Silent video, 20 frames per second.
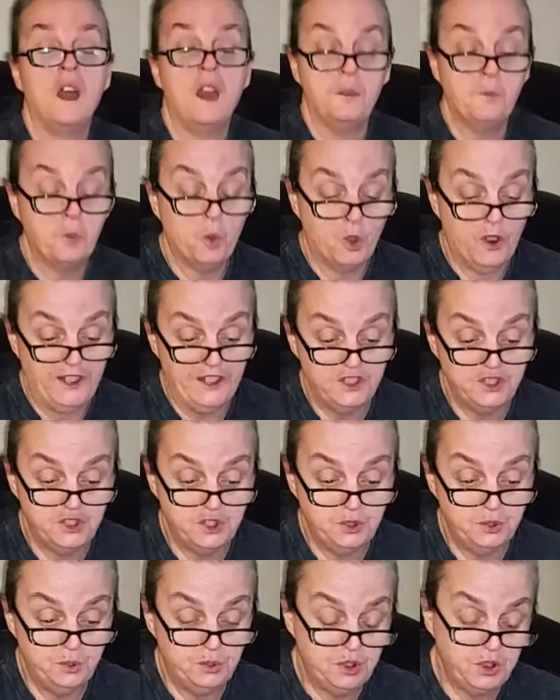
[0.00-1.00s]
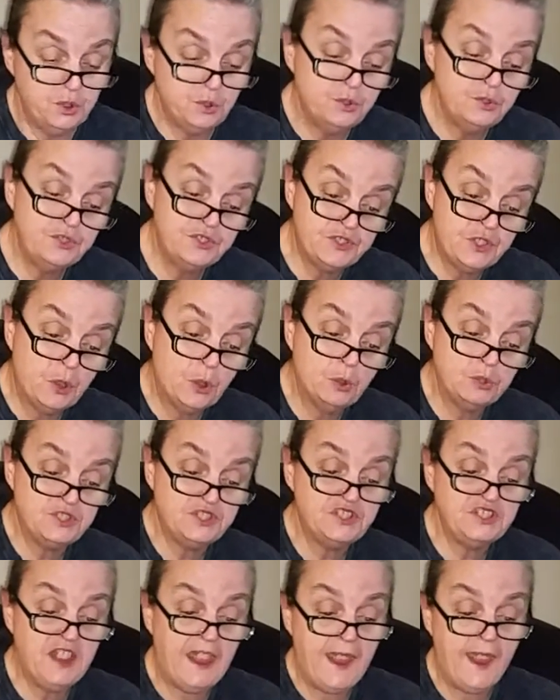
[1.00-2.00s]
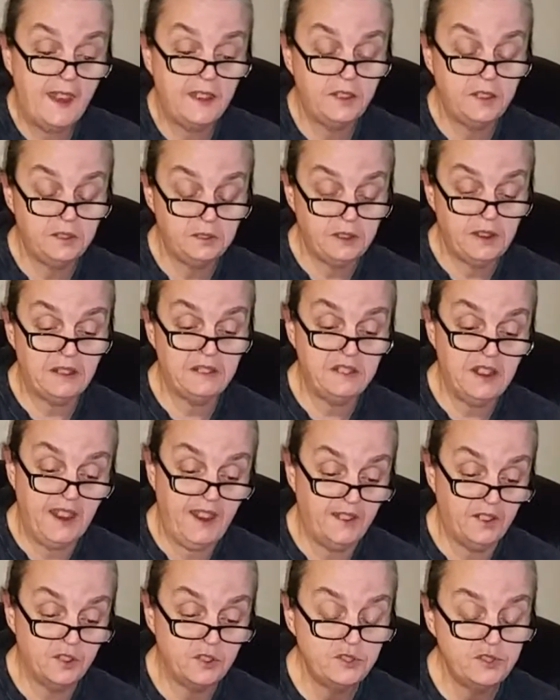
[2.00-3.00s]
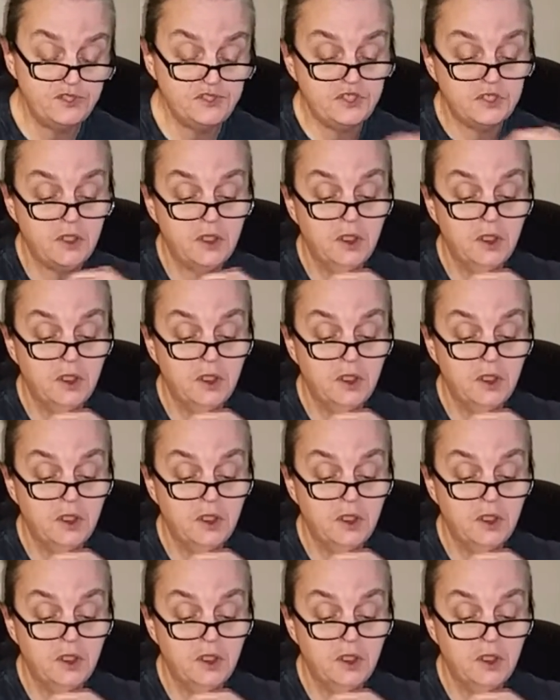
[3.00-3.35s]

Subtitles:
I'm going to use those 10 containers,